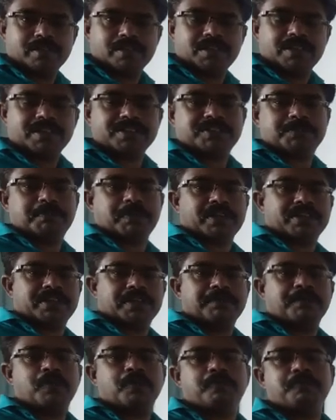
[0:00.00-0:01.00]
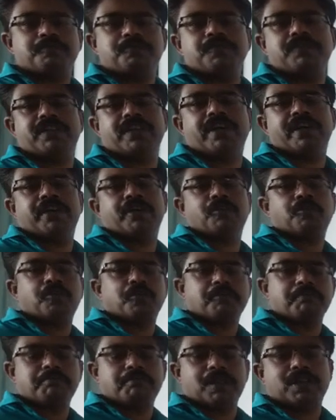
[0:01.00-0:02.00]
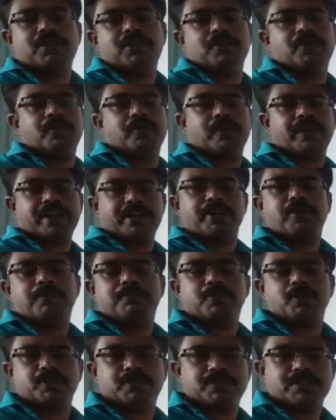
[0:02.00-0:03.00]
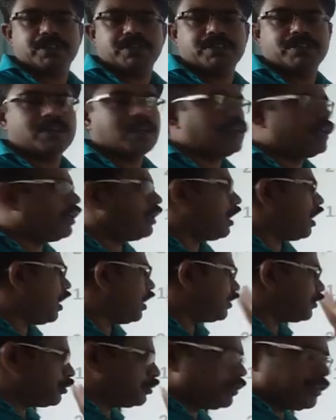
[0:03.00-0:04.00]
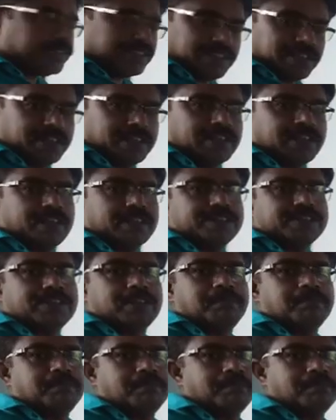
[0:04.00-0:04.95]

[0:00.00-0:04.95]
Irrespective of day or month or any of those things, as soon as he gets up,